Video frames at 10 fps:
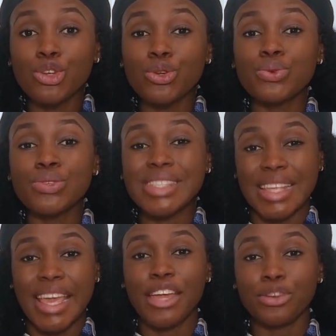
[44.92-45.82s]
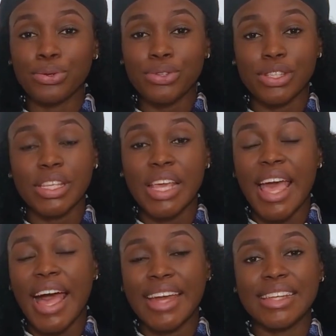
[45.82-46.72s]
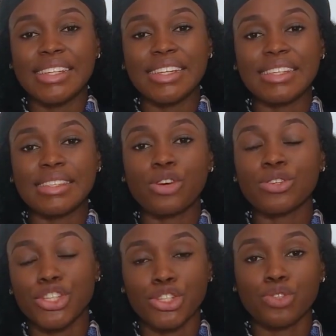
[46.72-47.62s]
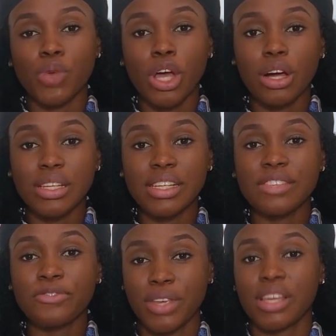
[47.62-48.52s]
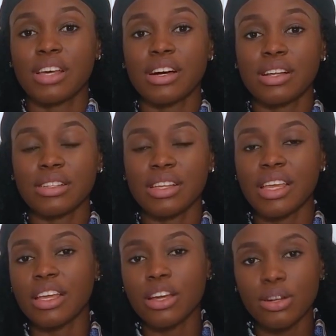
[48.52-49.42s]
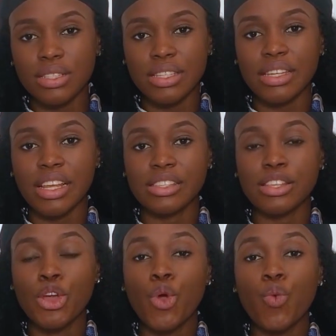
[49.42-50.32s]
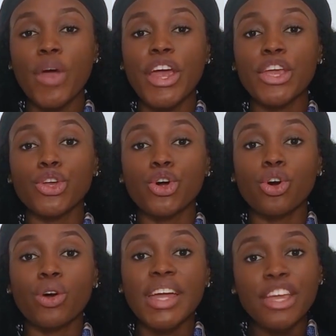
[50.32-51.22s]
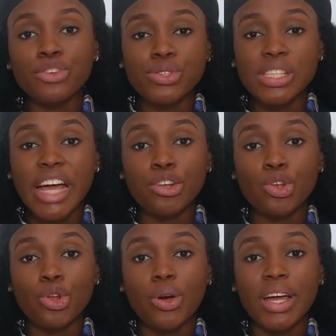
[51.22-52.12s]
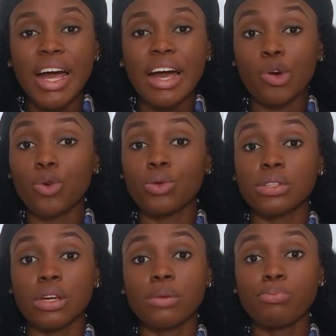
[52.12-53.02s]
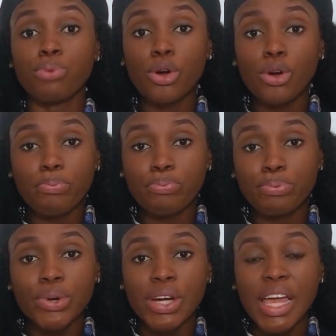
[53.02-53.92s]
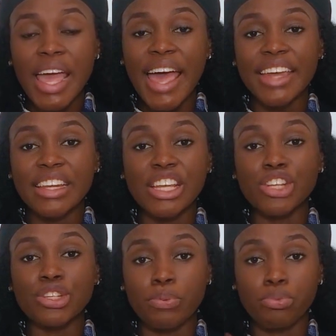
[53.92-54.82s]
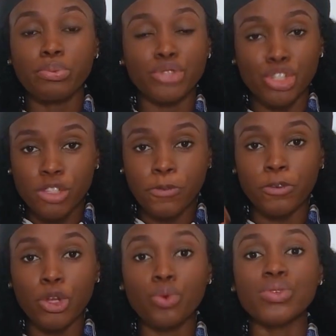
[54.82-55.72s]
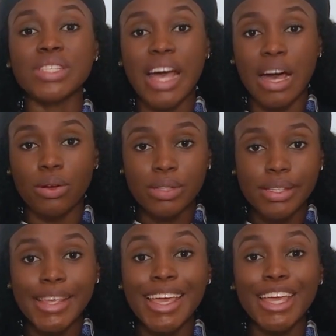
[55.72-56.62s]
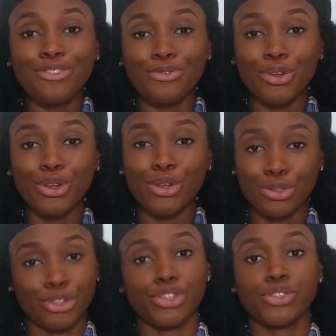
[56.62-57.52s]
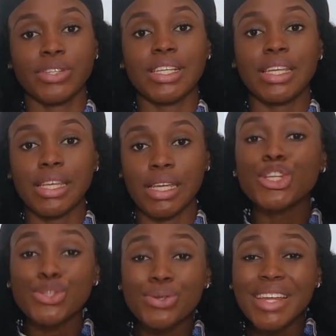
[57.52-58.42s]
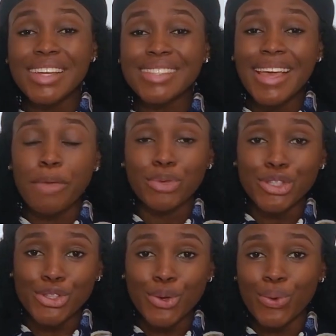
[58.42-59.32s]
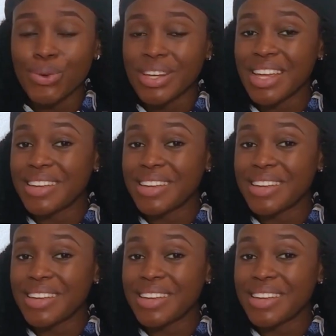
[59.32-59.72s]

loose anus, and in this condition we call it fecal incontinence, where your anus can no longer hold a poop and the poop just flows out involuntarily. Today's episode,